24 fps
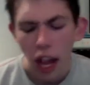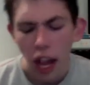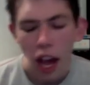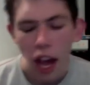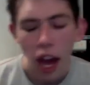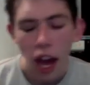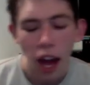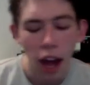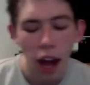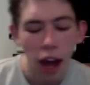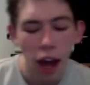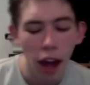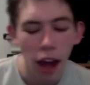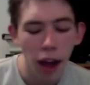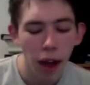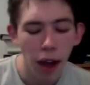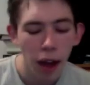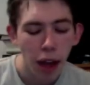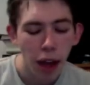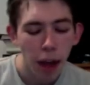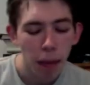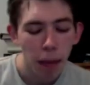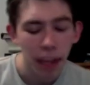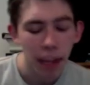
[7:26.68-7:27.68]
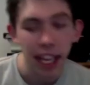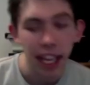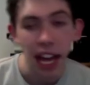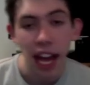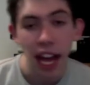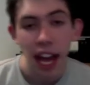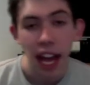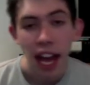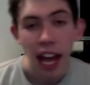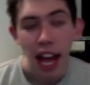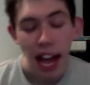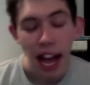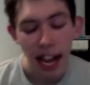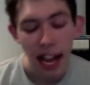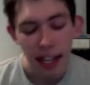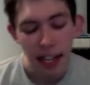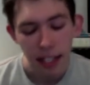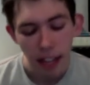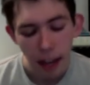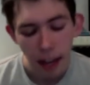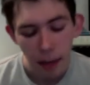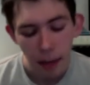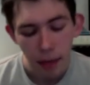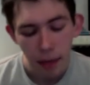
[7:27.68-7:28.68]
but yeah, and
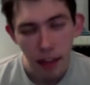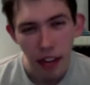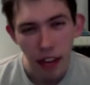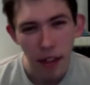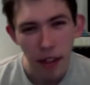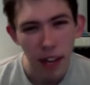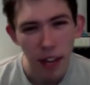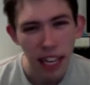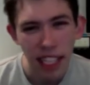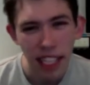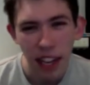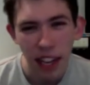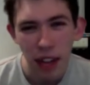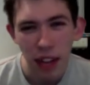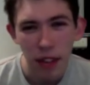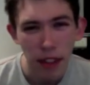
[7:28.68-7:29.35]
um, they released loads.